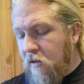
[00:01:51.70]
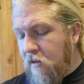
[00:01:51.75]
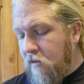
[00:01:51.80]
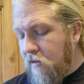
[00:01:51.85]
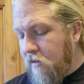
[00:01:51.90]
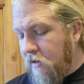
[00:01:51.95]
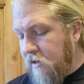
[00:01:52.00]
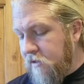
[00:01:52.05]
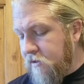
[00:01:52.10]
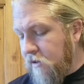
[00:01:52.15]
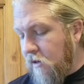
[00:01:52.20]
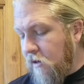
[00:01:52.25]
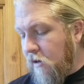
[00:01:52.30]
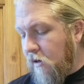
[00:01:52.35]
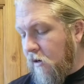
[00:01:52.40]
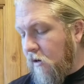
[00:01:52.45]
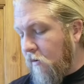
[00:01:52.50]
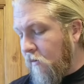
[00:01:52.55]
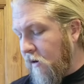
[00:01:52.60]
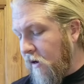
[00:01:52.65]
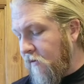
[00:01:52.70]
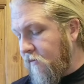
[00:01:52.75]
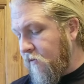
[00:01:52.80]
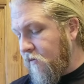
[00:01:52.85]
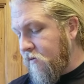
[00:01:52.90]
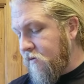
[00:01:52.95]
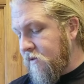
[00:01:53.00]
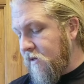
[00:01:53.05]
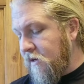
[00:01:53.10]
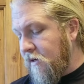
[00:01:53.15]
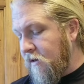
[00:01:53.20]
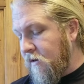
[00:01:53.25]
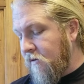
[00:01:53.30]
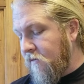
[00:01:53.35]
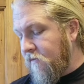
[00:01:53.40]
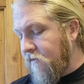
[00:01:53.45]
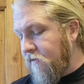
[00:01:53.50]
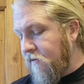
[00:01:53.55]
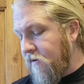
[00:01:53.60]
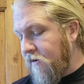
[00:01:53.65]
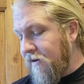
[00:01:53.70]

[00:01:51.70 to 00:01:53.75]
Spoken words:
These are all rifles of